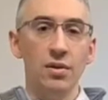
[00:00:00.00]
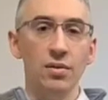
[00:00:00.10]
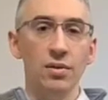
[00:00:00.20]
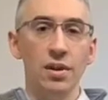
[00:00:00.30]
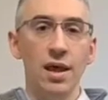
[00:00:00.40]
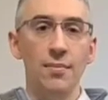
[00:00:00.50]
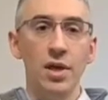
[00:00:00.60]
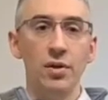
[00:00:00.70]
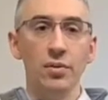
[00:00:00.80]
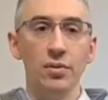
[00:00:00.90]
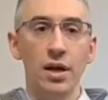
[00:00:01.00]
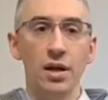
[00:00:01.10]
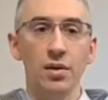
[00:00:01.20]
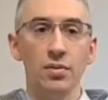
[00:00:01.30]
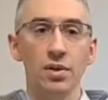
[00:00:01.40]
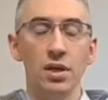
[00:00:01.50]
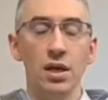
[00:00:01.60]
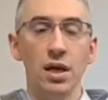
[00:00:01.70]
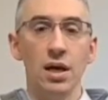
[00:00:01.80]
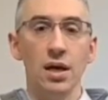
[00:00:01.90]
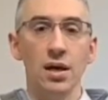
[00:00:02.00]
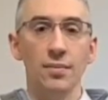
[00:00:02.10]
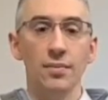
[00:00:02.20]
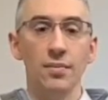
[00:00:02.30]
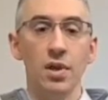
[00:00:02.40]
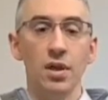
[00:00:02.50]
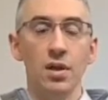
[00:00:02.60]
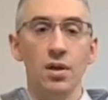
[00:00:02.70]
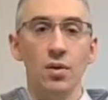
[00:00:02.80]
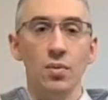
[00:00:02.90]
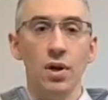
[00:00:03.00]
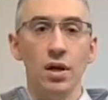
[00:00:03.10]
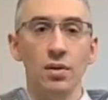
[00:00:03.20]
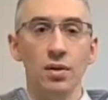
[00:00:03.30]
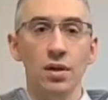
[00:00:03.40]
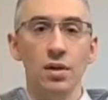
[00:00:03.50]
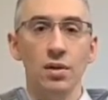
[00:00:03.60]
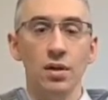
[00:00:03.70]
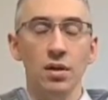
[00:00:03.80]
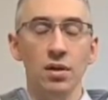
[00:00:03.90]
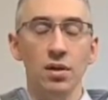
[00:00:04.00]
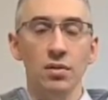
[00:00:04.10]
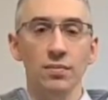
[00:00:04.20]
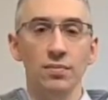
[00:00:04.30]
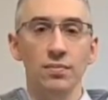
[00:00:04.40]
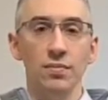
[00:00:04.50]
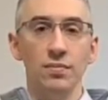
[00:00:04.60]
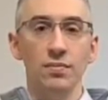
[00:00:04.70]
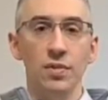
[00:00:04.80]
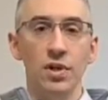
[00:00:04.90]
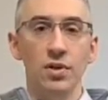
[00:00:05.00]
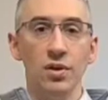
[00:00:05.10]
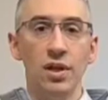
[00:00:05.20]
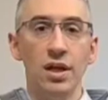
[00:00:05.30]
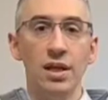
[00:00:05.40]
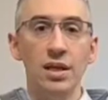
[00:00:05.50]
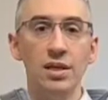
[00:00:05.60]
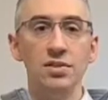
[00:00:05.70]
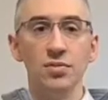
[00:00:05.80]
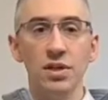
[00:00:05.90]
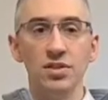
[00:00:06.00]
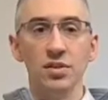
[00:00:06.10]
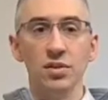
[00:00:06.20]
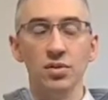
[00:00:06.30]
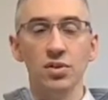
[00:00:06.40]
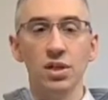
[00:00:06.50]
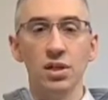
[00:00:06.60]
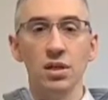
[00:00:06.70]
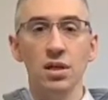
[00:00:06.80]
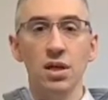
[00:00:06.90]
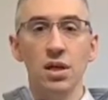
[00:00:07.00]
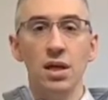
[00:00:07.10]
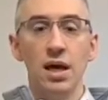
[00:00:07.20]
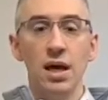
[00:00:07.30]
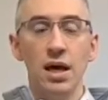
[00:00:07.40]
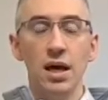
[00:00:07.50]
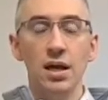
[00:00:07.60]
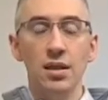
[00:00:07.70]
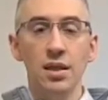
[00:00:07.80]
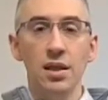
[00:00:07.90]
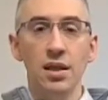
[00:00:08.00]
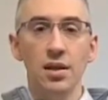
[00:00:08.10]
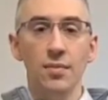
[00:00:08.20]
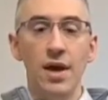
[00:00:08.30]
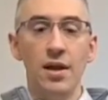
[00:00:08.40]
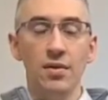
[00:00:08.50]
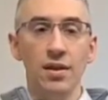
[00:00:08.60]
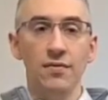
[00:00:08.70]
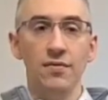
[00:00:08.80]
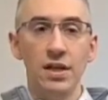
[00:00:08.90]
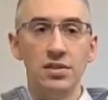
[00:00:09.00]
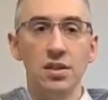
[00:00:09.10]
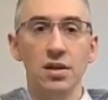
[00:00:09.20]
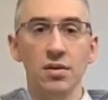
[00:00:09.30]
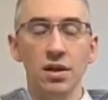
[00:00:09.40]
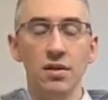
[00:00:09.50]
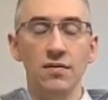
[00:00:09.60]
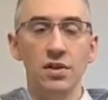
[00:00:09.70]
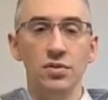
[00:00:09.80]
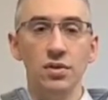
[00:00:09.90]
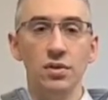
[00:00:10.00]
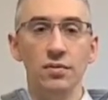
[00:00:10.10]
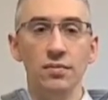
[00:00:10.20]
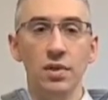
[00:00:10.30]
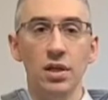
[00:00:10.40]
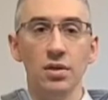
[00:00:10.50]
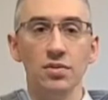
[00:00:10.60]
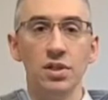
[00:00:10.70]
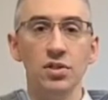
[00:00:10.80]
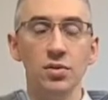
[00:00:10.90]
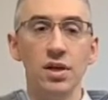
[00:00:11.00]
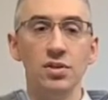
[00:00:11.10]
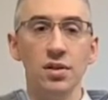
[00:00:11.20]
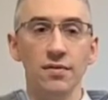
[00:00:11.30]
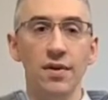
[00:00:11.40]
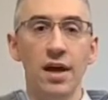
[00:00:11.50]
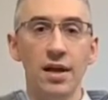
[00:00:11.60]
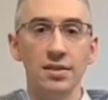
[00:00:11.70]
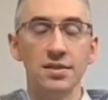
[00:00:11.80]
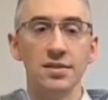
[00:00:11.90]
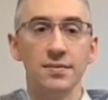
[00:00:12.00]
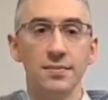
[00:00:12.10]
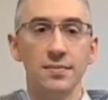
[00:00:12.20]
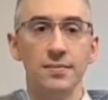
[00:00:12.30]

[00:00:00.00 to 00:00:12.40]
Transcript: out that middle ground where your client needs a resolution, and they need it in a manner that fits their individual situation and facts.